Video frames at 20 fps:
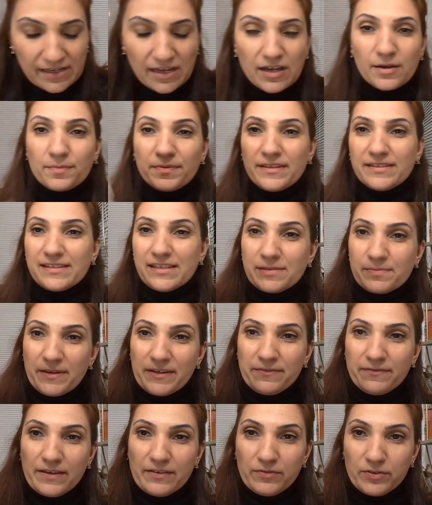up, this is
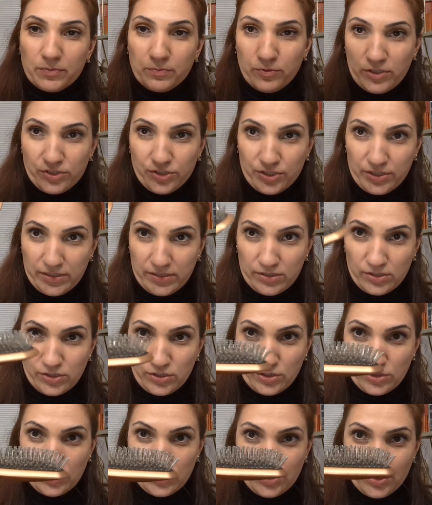my favorite brush and it's
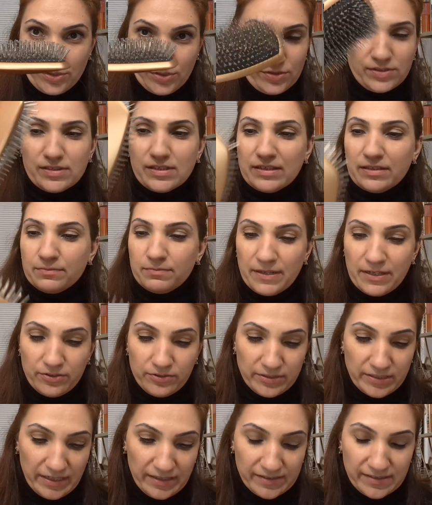seen
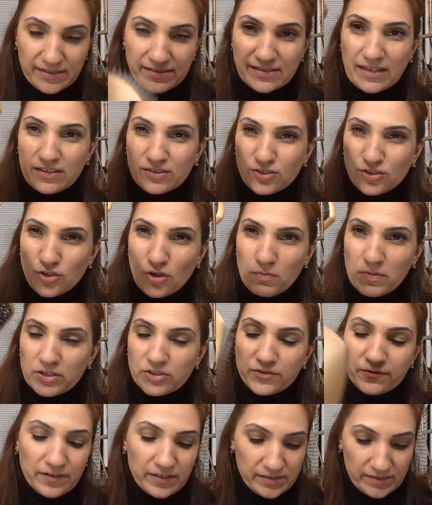better days. It's got so
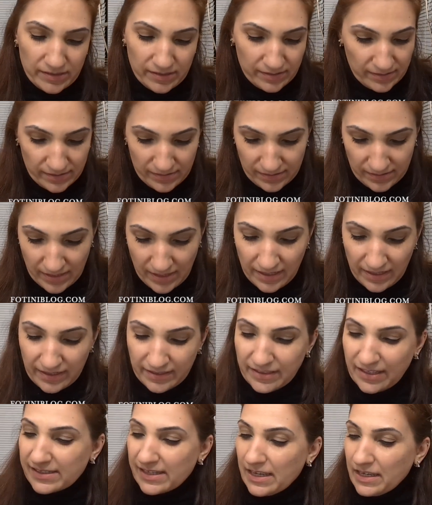much fuzz.
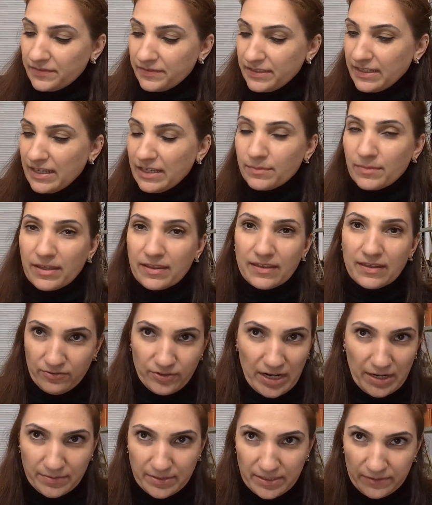It doesn't have a name. I think I
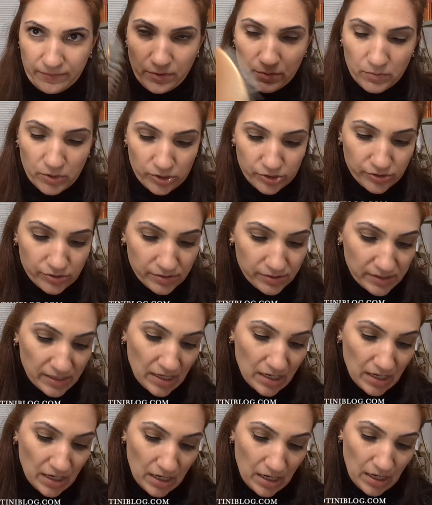grabbed it from Marshall's.
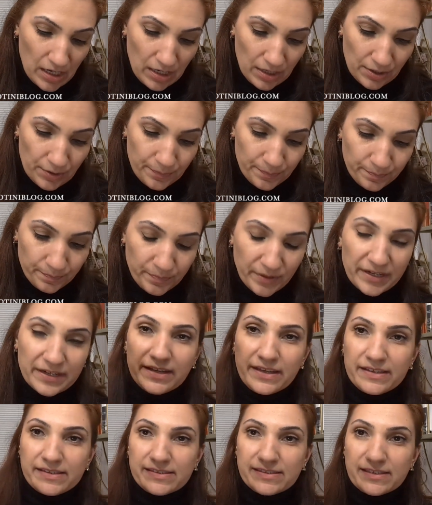
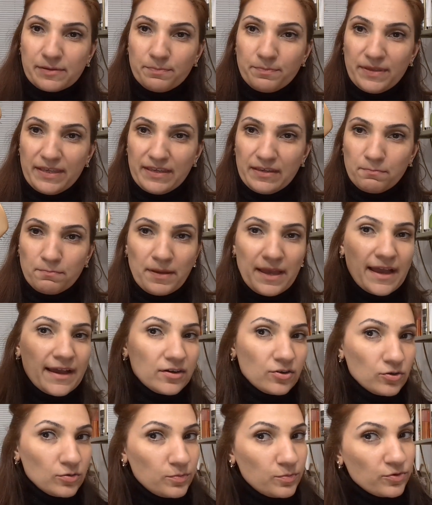But it's a big
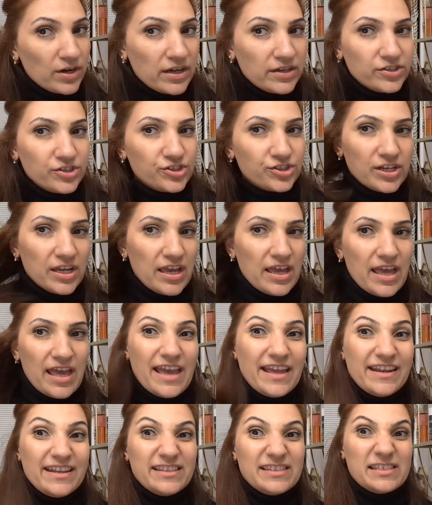paddle brush
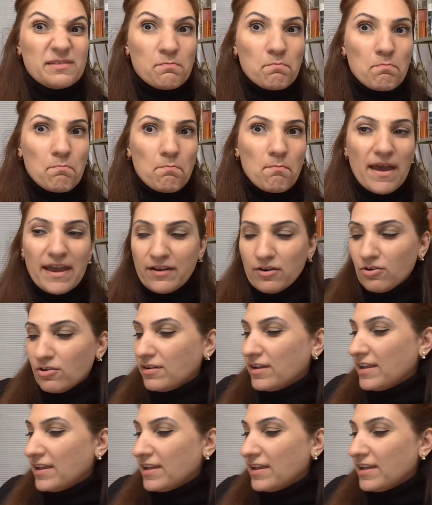and it's metal